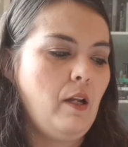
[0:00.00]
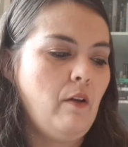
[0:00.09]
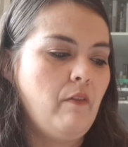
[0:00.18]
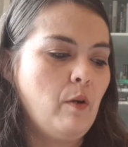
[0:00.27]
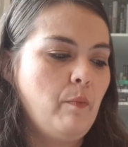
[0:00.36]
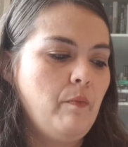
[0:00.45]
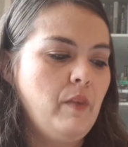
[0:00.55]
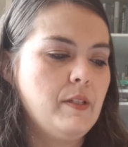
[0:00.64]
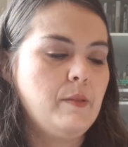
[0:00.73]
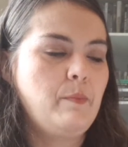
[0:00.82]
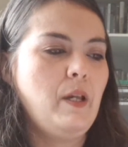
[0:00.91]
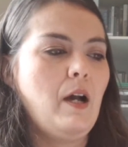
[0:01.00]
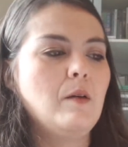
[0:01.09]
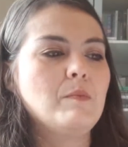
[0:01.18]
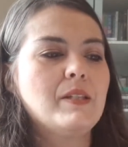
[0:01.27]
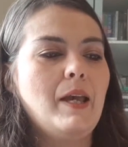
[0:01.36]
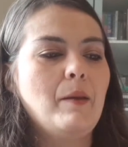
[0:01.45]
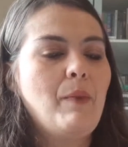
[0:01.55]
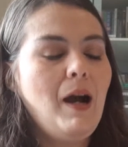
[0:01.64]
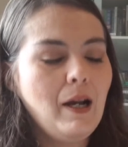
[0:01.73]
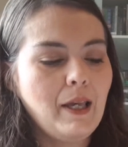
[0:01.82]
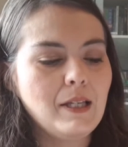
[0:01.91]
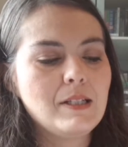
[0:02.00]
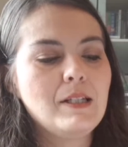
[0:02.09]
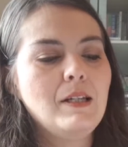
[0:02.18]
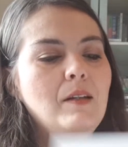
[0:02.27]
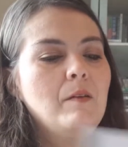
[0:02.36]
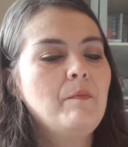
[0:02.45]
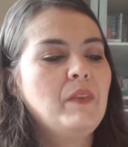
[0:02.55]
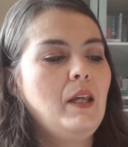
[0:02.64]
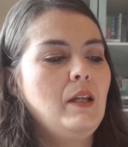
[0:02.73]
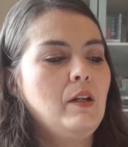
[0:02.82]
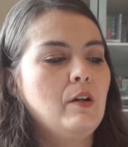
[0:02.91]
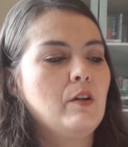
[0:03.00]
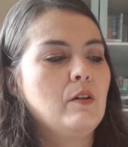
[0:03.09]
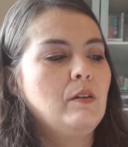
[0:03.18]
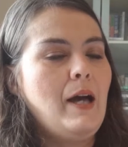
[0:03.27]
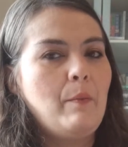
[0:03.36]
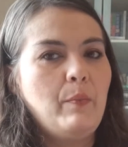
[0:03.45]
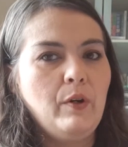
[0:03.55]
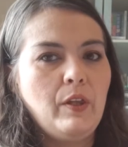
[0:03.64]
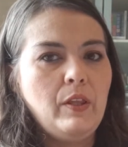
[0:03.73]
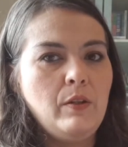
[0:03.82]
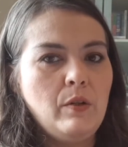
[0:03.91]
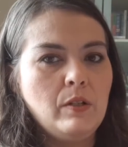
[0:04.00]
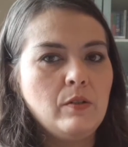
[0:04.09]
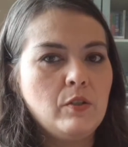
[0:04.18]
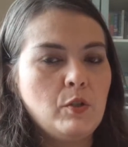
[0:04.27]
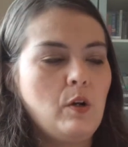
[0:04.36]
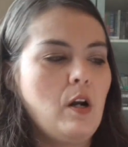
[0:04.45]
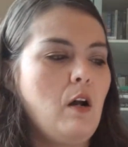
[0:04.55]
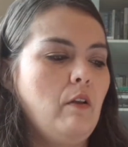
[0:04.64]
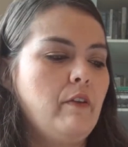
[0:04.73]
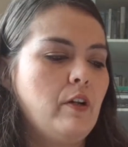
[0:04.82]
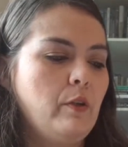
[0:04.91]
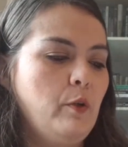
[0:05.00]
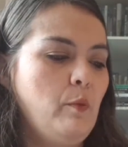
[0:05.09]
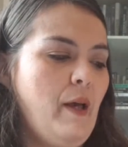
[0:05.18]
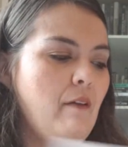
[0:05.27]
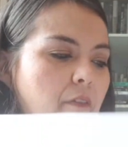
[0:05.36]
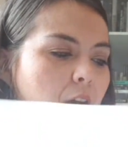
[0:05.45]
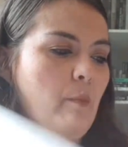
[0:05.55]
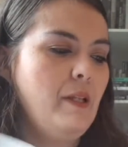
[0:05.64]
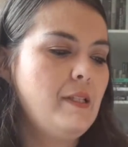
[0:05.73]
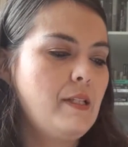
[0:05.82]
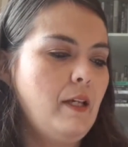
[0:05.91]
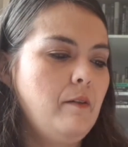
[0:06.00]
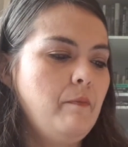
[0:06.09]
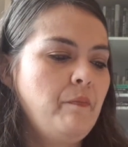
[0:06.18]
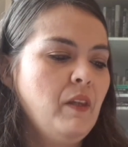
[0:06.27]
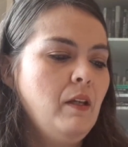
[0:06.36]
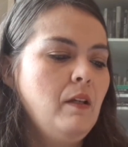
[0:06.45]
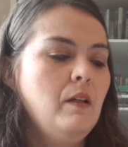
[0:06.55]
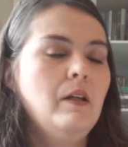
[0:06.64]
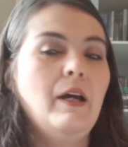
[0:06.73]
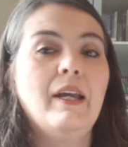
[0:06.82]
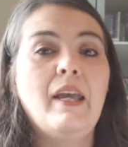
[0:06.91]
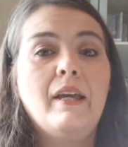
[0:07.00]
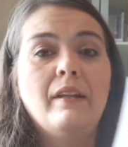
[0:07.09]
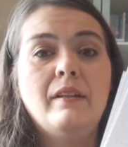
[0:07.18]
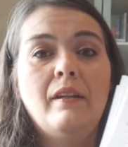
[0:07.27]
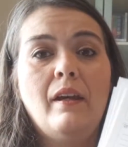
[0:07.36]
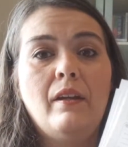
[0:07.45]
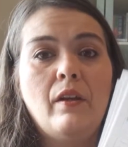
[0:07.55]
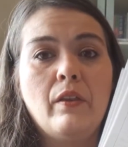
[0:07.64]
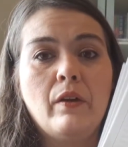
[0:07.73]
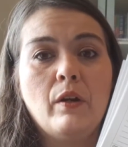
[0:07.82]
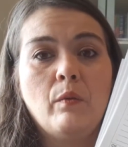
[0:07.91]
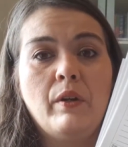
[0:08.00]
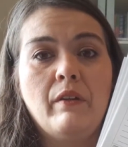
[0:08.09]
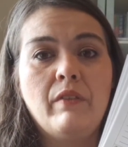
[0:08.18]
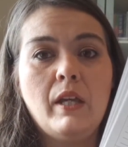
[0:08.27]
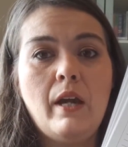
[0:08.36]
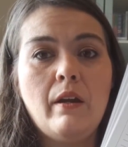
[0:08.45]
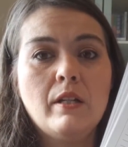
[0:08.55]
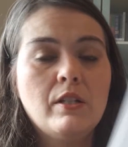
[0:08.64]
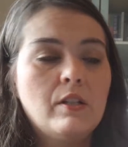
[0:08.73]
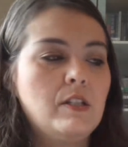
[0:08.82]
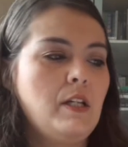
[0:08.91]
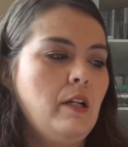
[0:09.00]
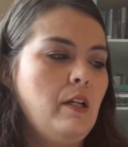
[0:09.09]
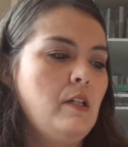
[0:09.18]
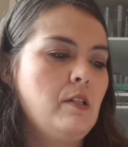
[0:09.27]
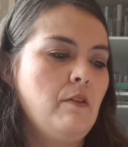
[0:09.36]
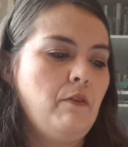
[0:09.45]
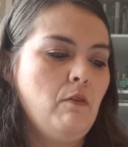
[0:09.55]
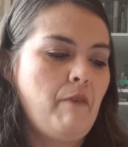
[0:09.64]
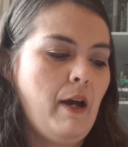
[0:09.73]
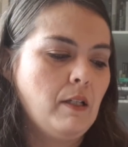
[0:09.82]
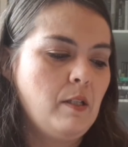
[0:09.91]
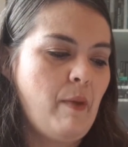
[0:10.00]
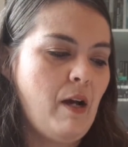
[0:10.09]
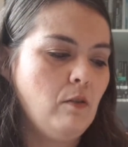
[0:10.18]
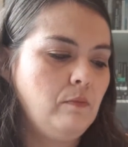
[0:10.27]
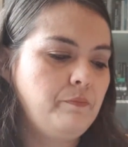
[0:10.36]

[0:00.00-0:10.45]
of your, this becomes a pocket in your lap book that you can store all of your little pet fair bits in. Again, another one of the character studies, a few facts about.